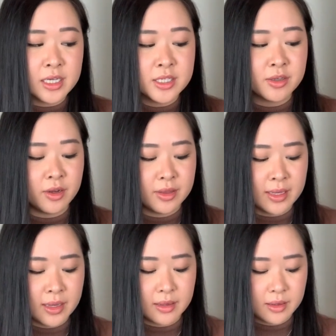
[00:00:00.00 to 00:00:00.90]
So
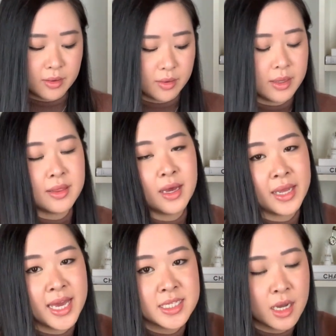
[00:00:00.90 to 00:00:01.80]
that in that
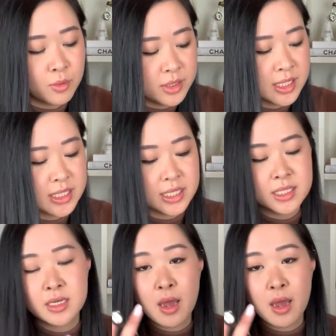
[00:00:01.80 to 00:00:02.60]
case, I would suggest